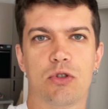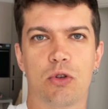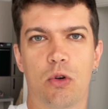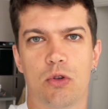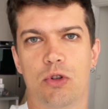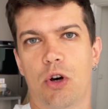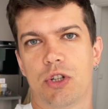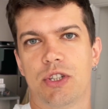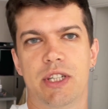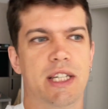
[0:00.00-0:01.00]
go to
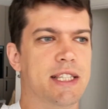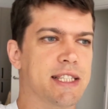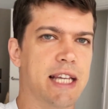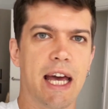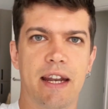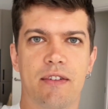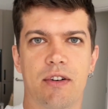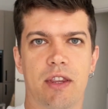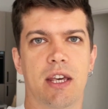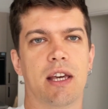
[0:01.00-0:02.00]
notary, sign
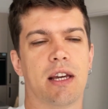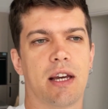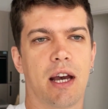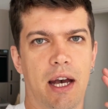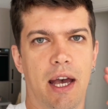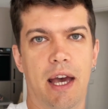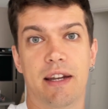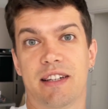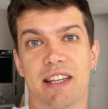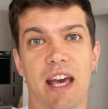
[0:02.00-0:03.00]
everything
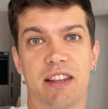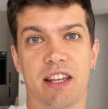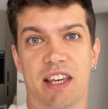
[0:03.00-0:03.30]
and get the